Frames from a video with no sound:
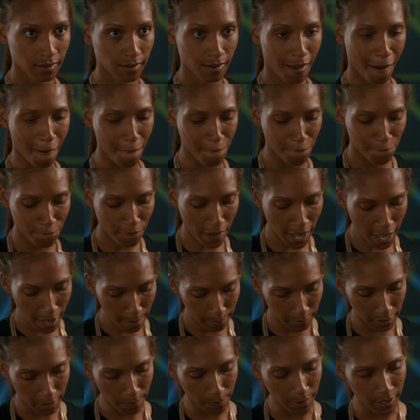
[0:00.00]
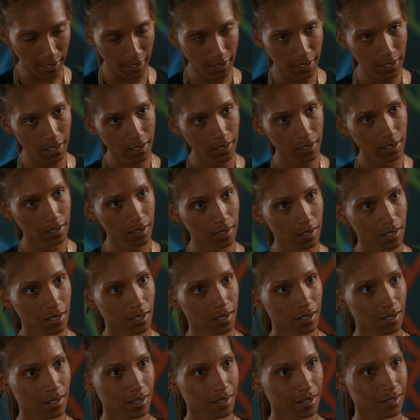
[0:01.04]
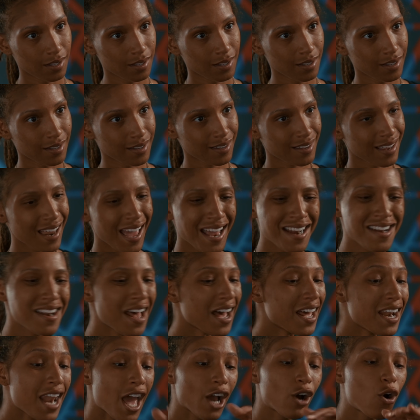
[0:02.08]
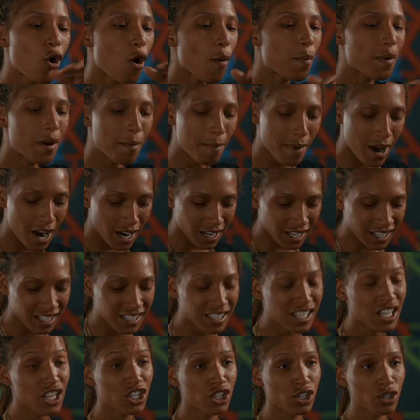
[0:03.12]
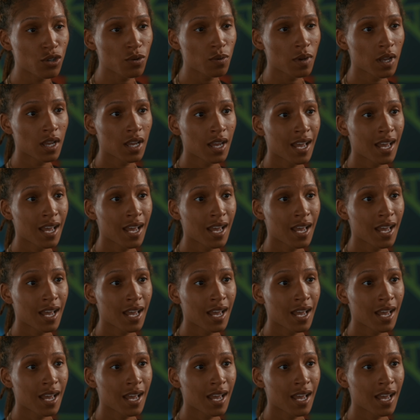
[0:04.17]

a family business. There ain't nothing that corporate America could teach you